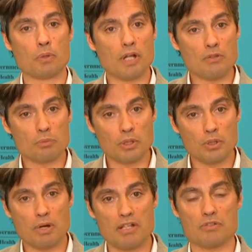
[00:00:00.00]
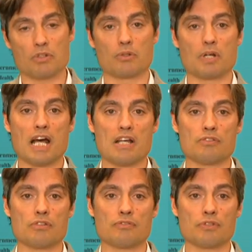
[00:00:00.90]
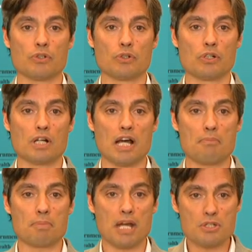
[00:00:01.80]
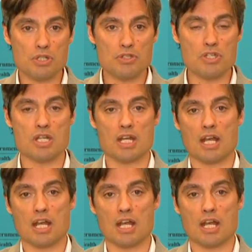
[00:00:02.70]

would, as we always do, ask for your um, patience.